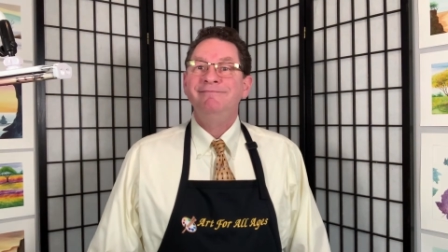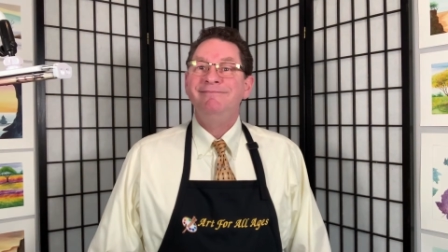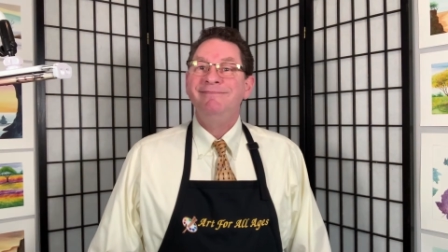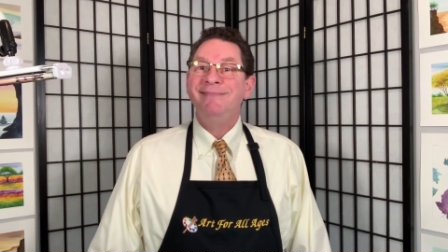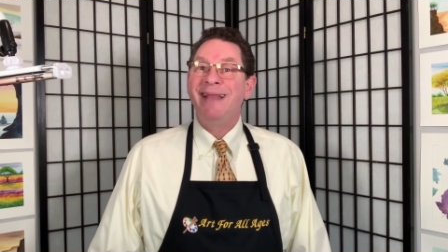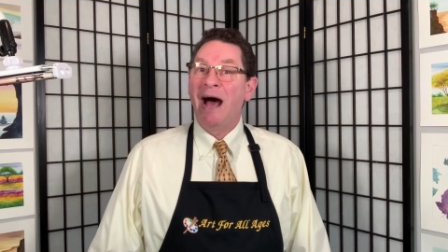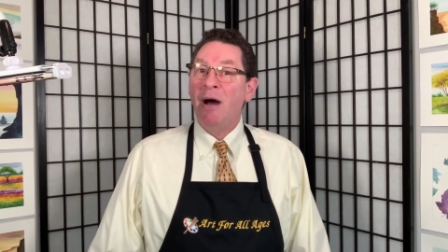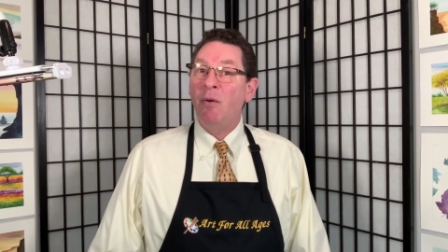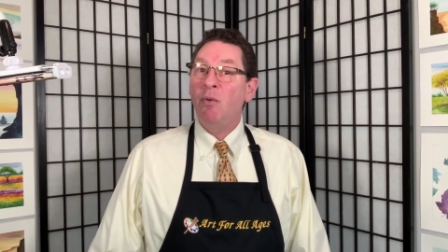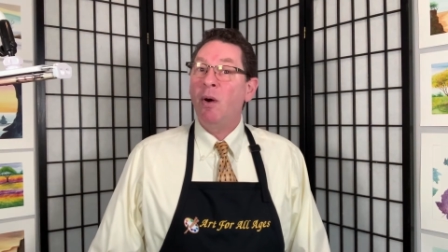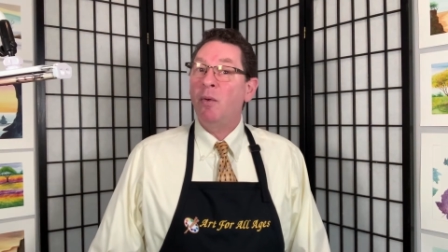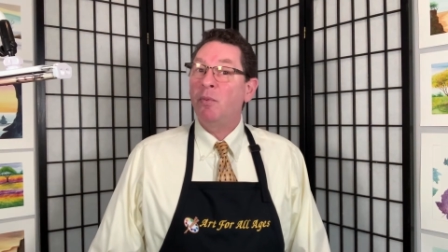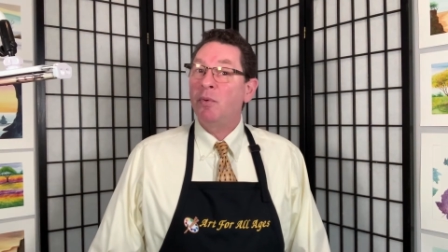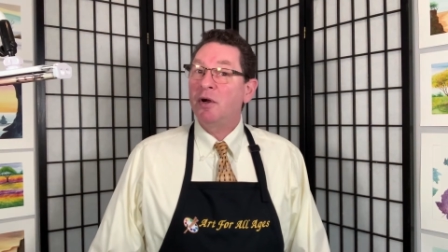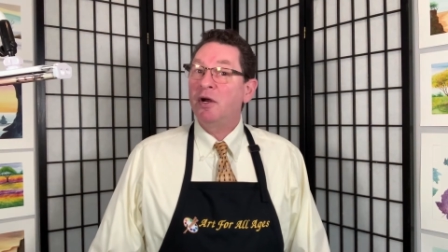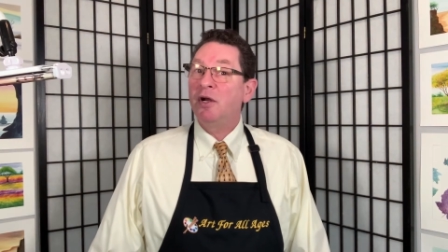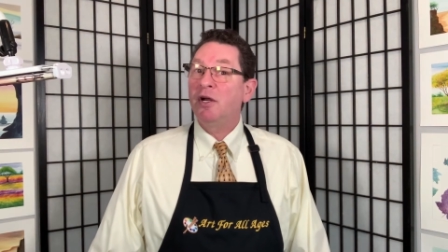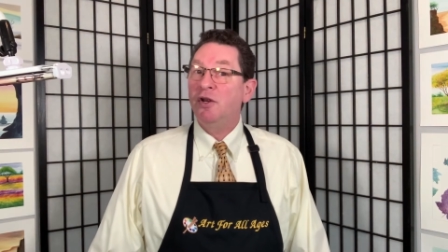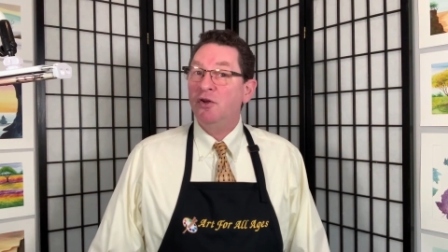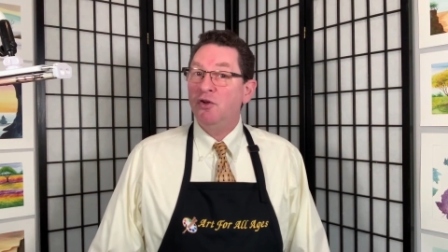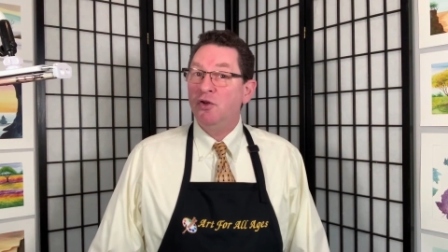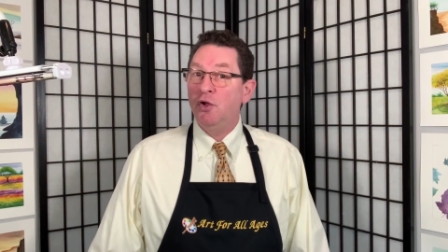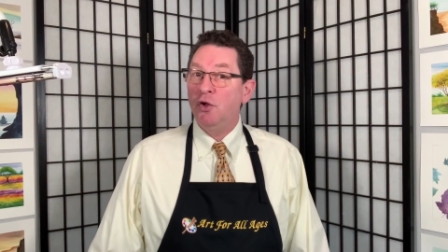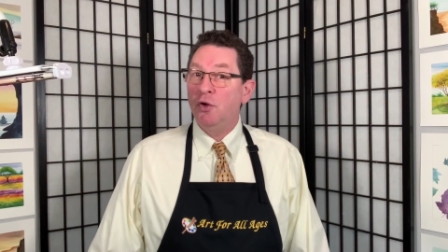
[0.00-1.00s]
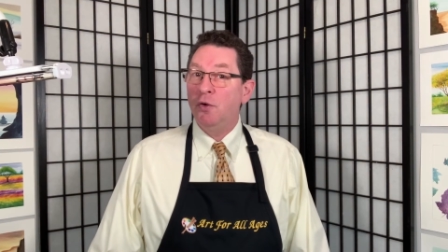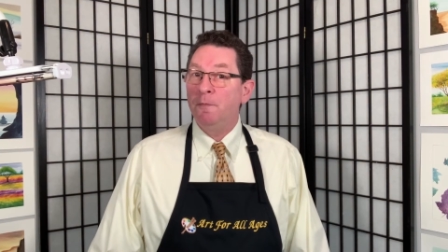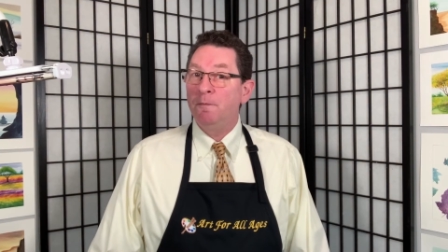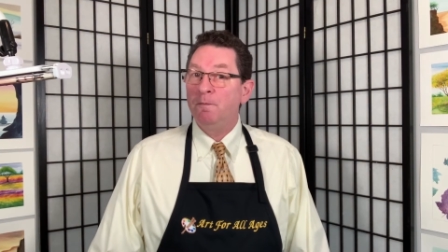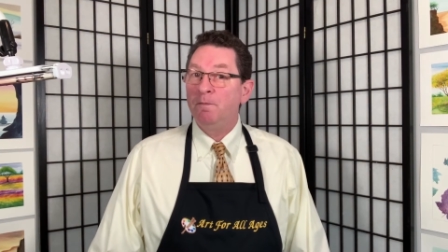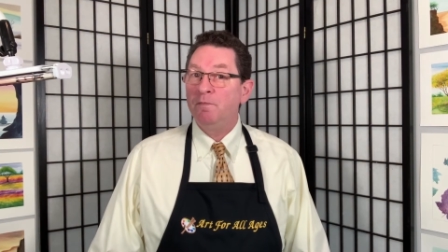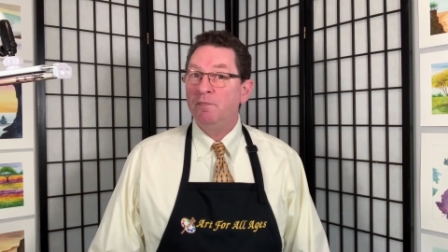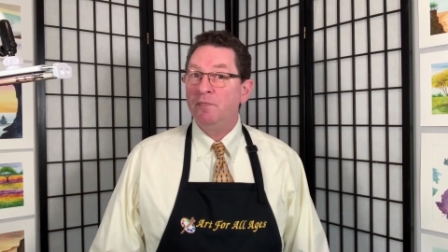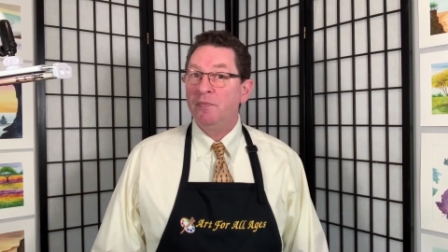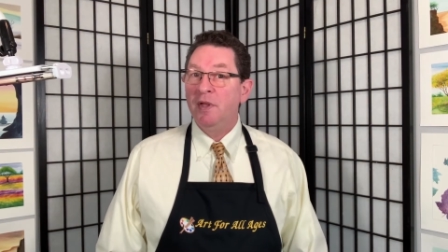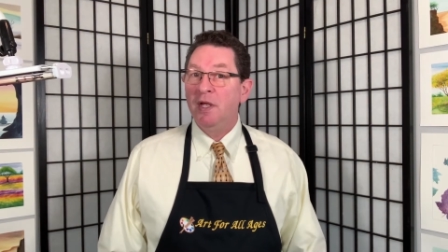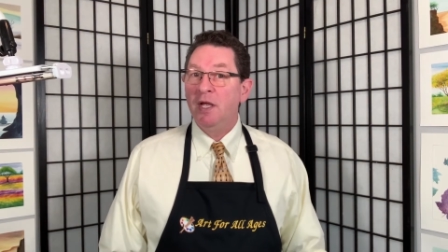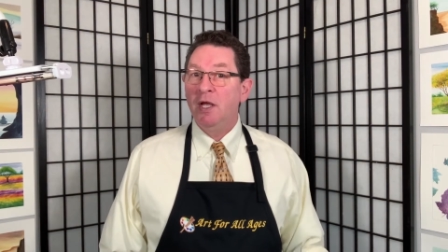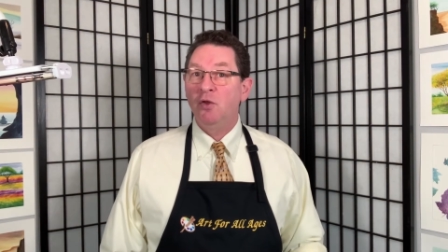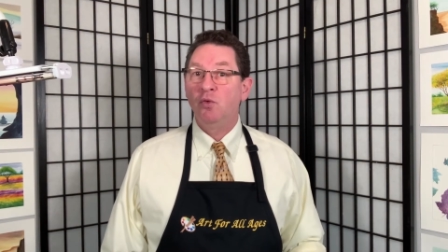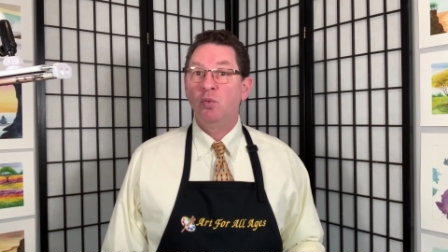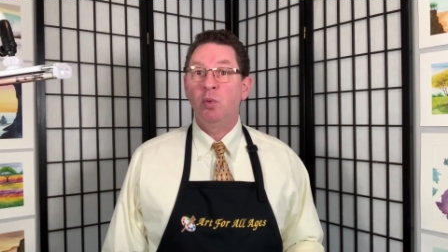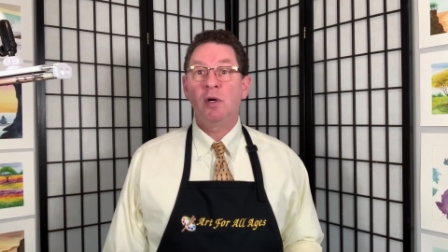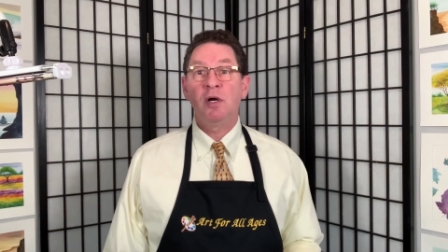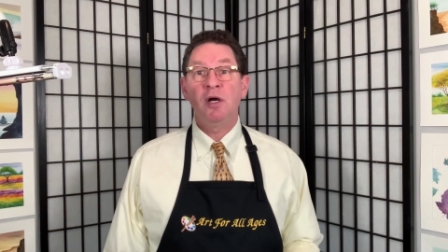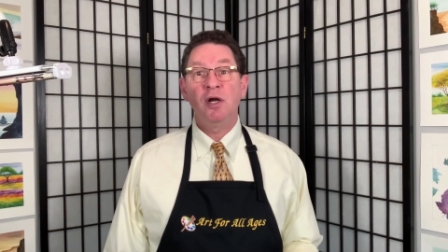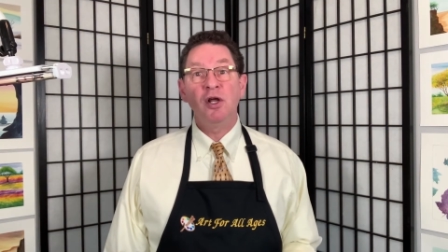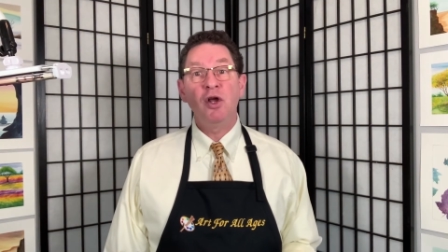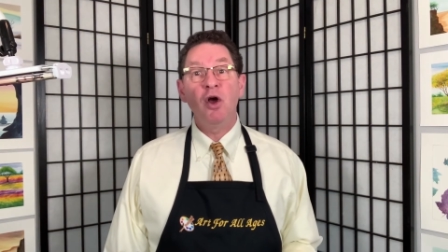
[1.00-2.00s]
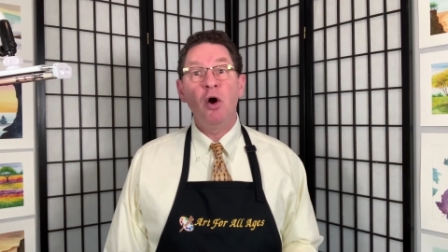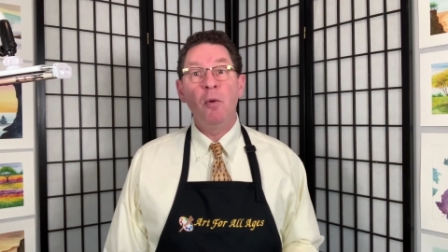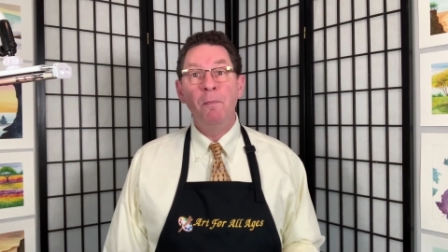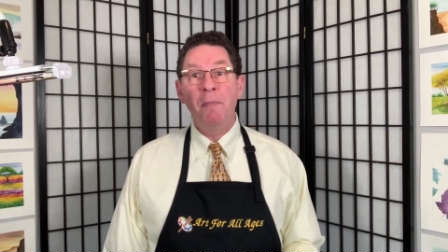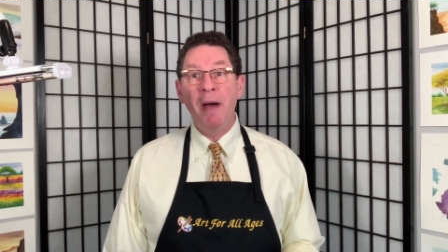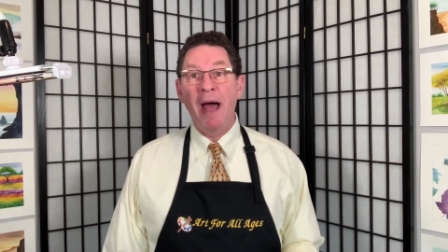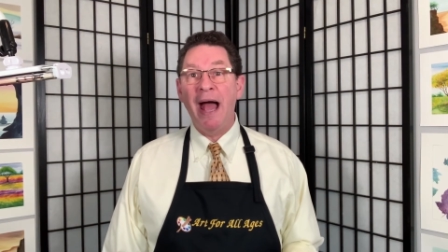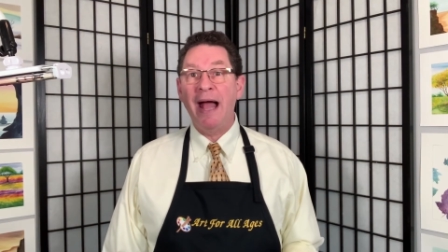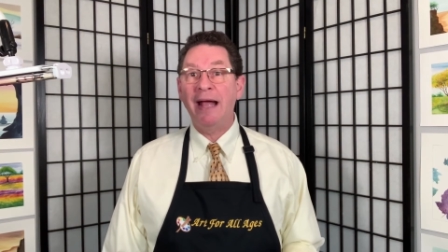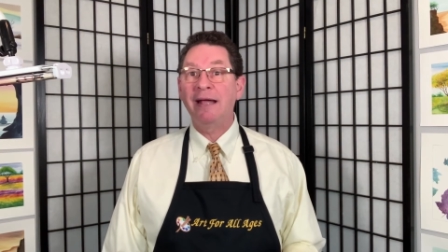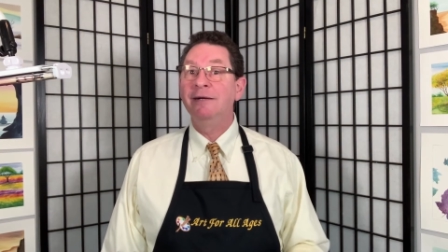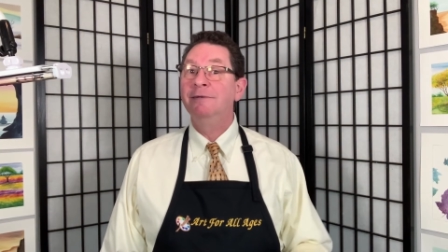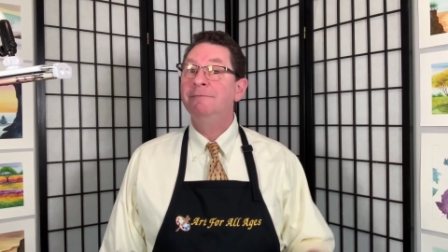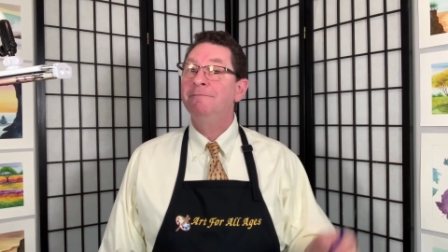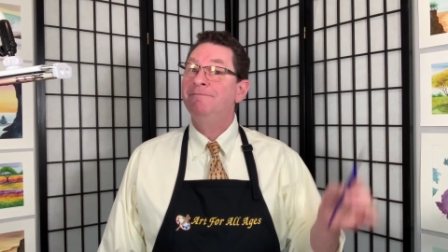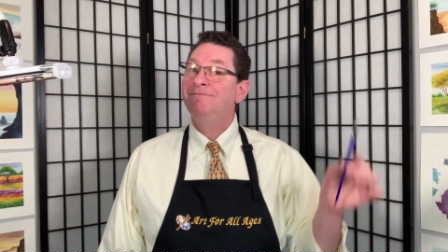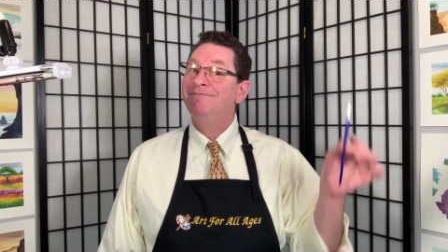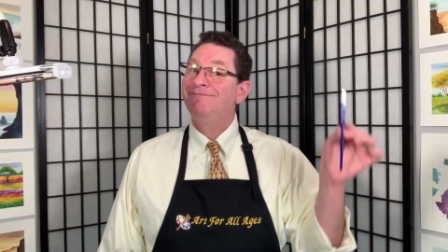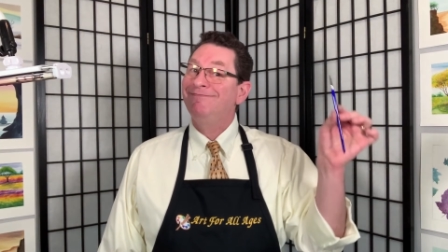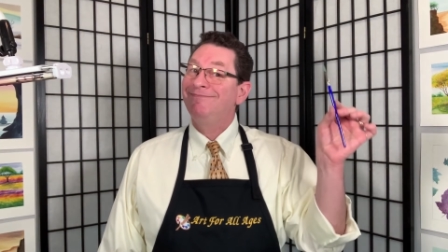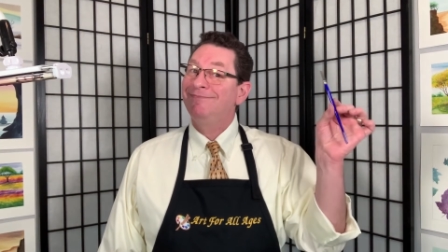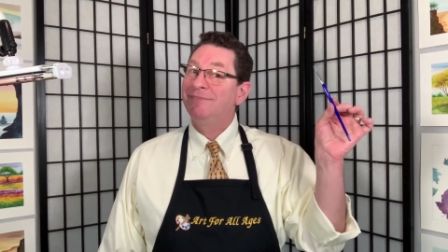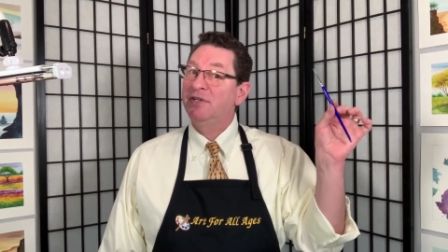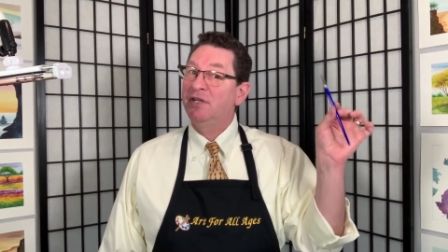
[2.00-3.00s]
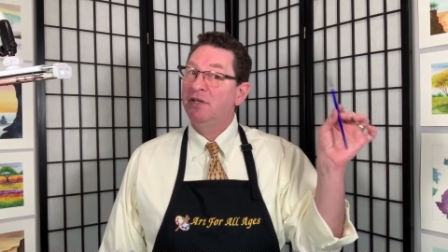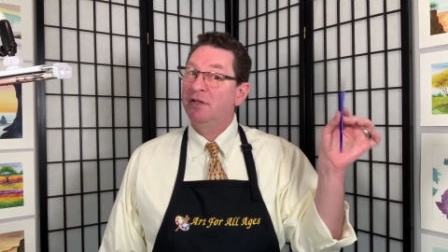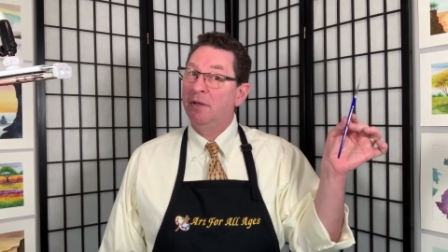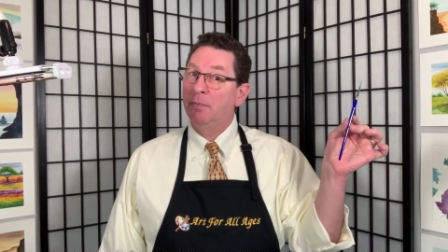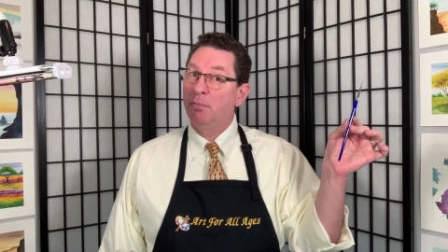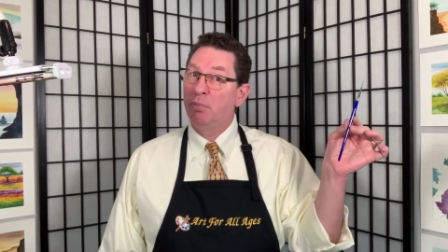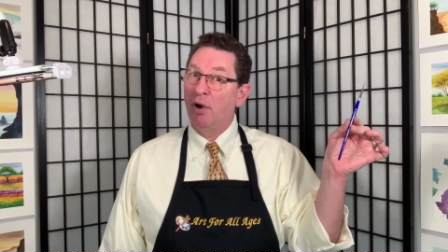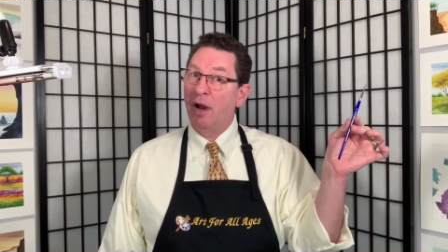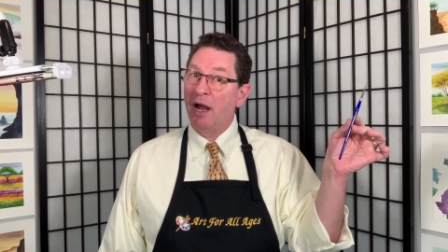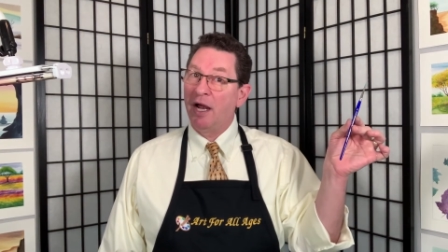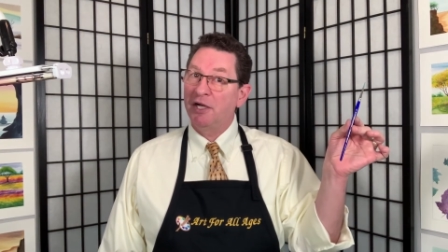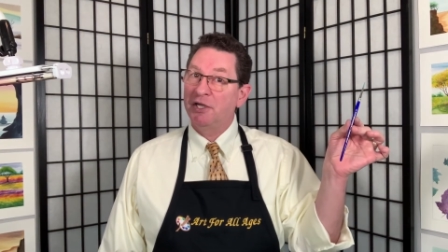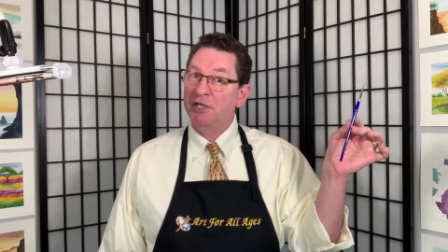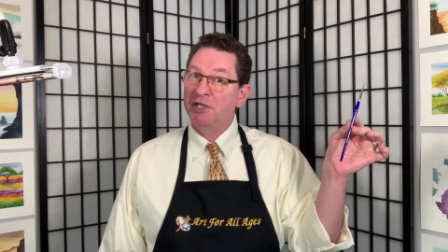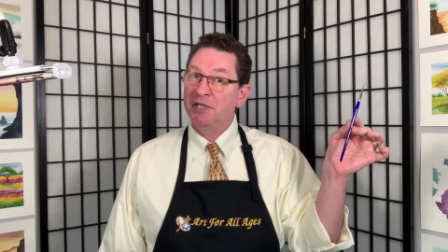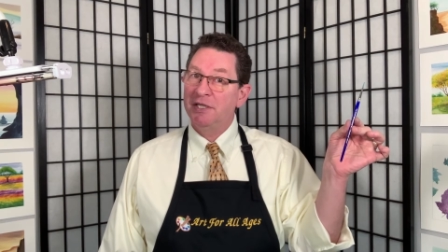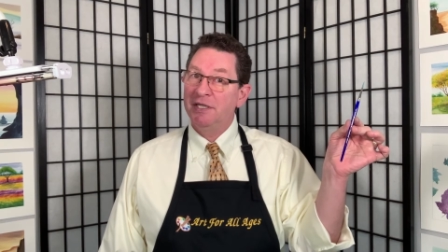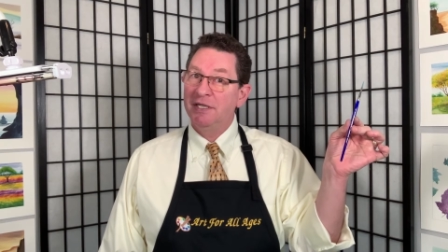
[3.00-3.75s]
Now what we're going to do is we're going to go back to the brush.